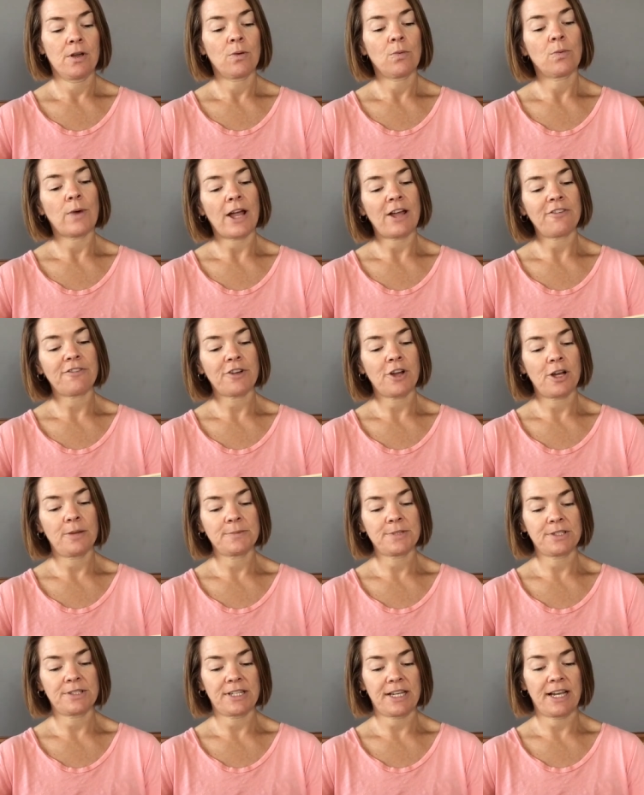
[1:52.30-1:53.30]
Ralph
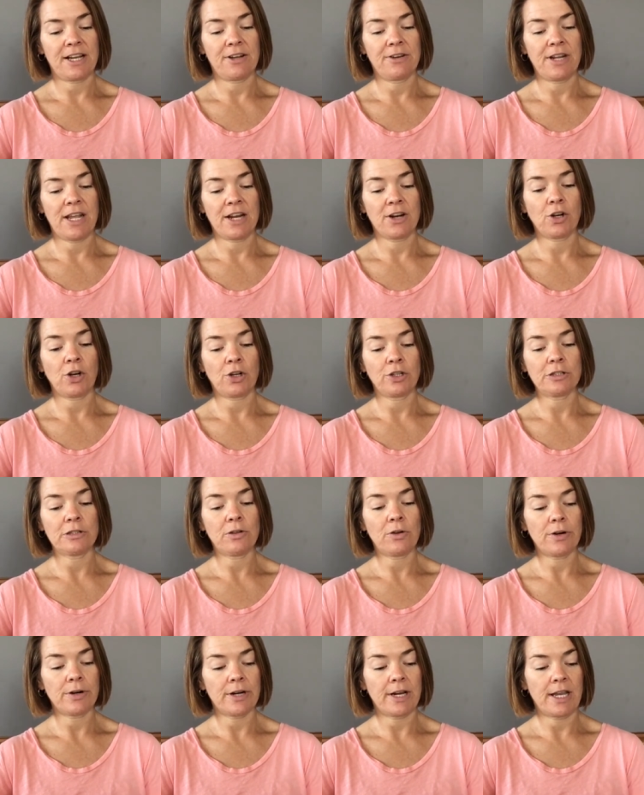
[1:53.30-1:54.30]
calmed her down and called
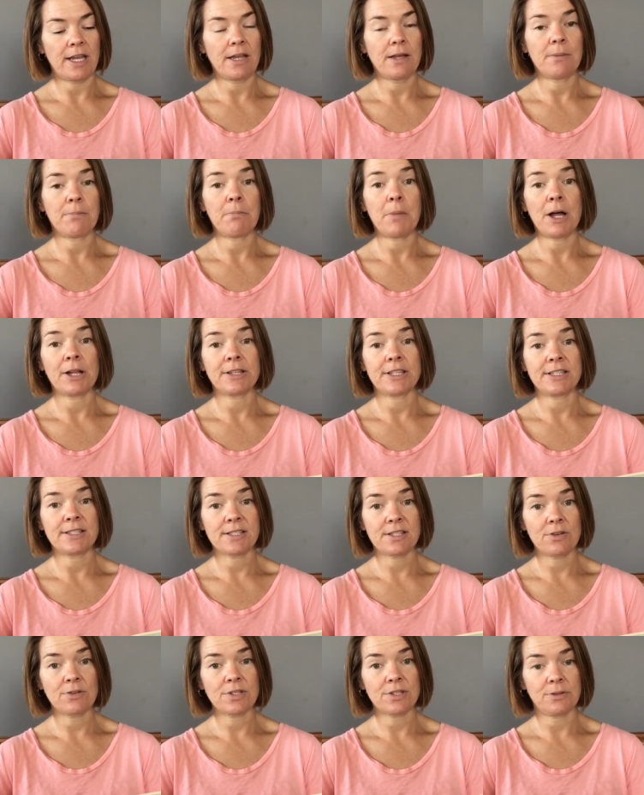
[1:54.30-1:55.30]
Lori, Molly's
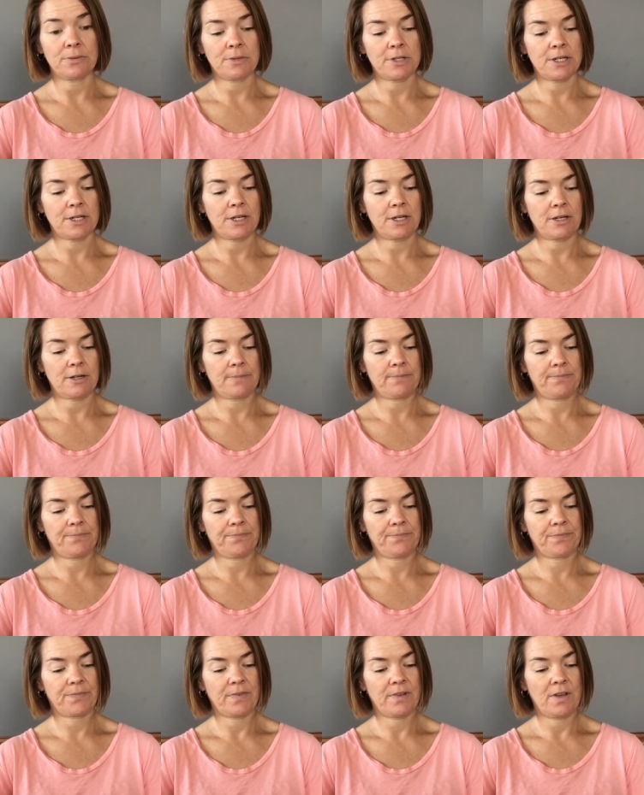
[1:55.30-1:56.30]
social worker.
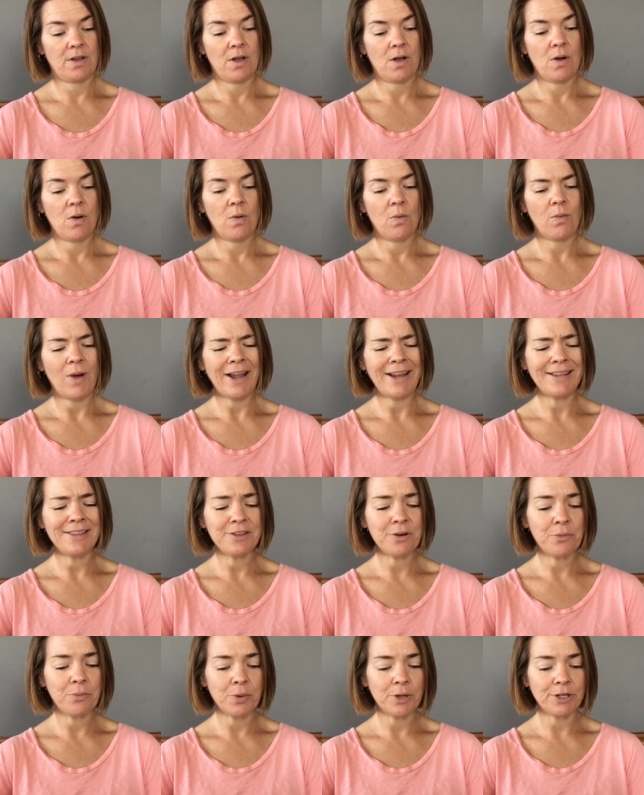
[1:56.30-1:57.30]
Why in
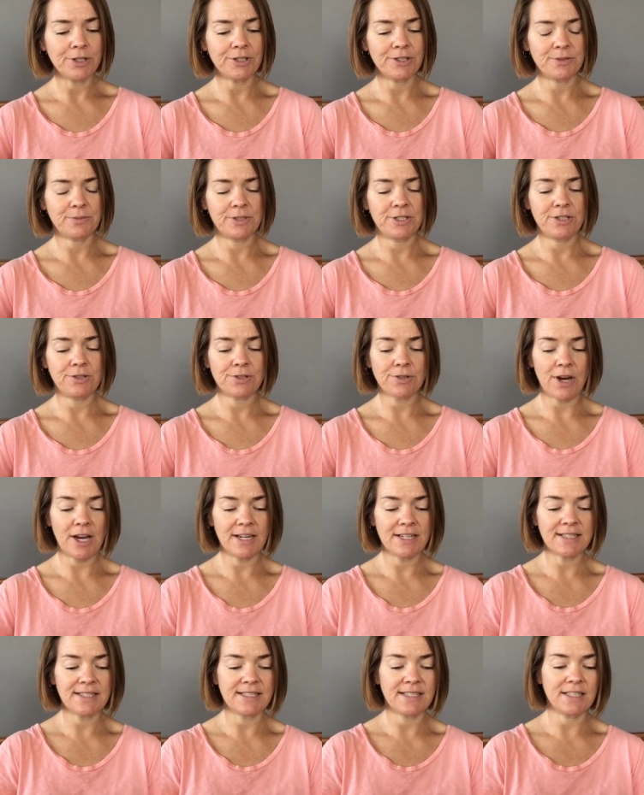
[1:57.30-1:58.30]
the world would you try
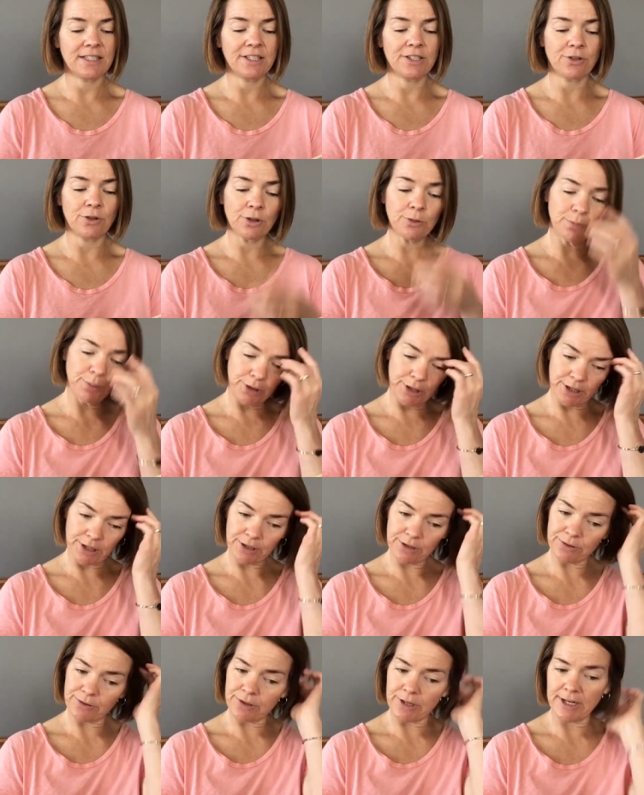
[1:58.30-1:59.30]
to steal an old book?
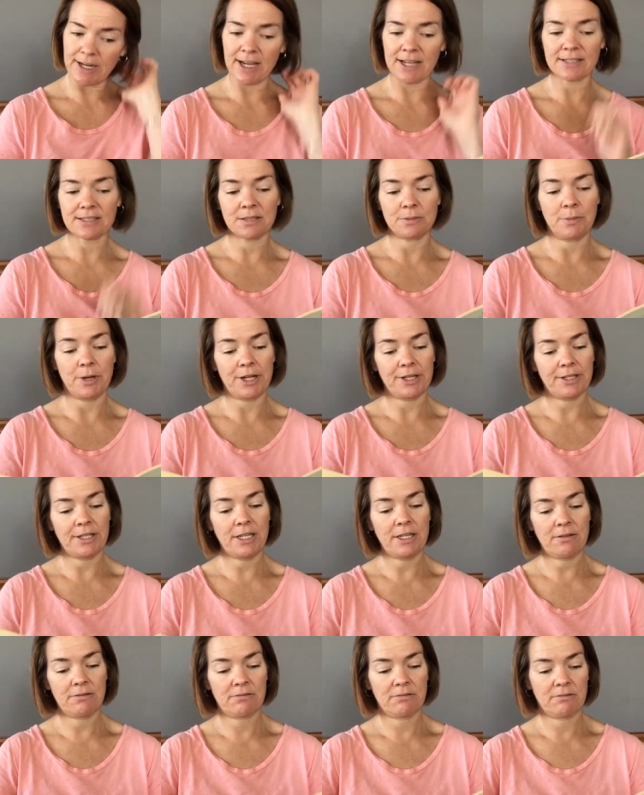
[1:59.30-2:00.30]
Lori asked
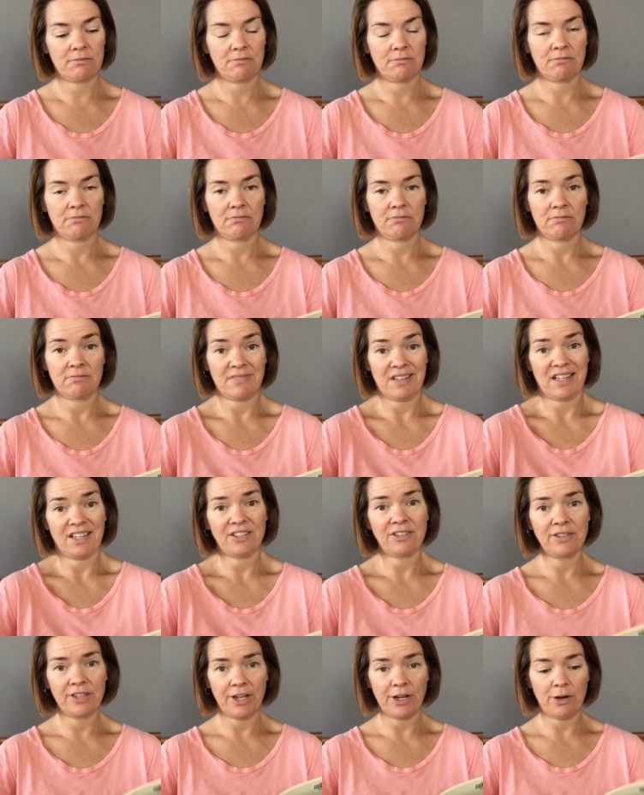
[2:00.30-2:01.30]
Molly. I
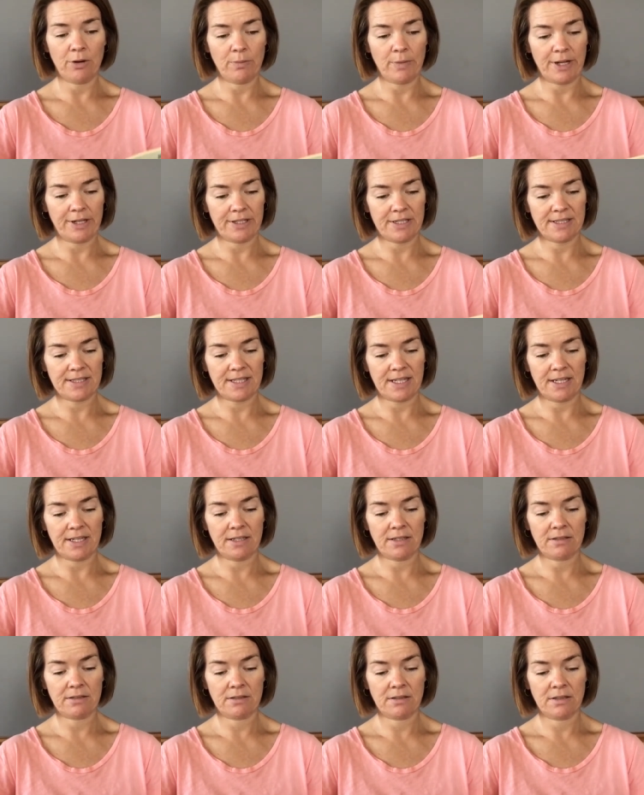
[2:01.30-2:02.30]
don't know, Molly
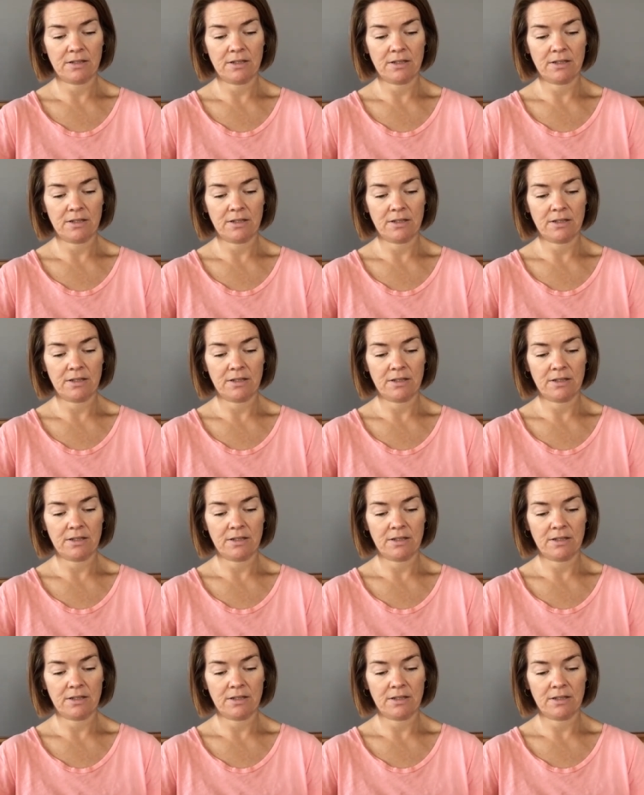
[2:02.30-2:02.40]
said.